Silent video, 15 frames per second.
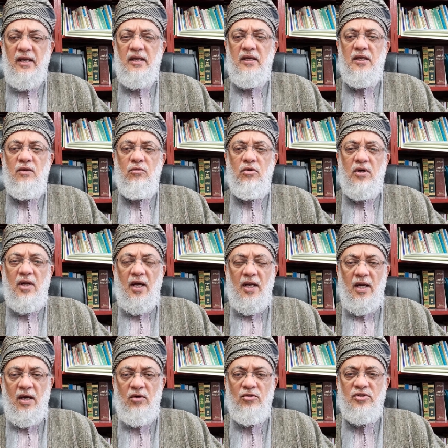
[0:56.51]
he would
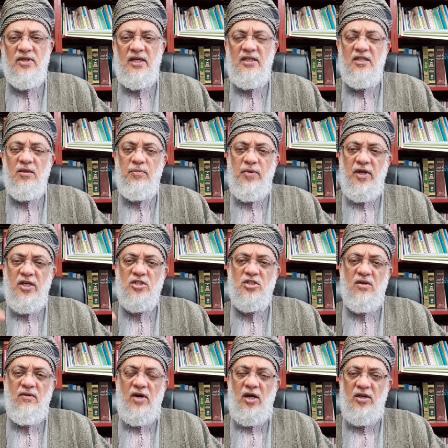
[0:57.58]
announce and in the place
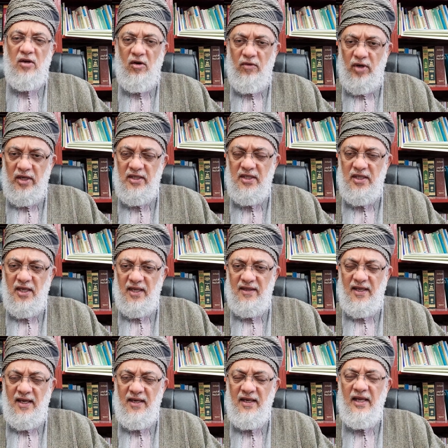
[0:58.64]
of, uh, uh, in the
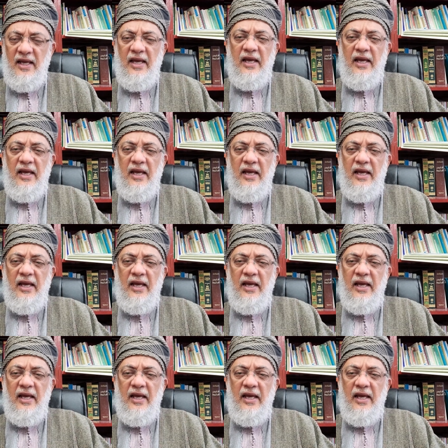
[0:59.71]
adhan,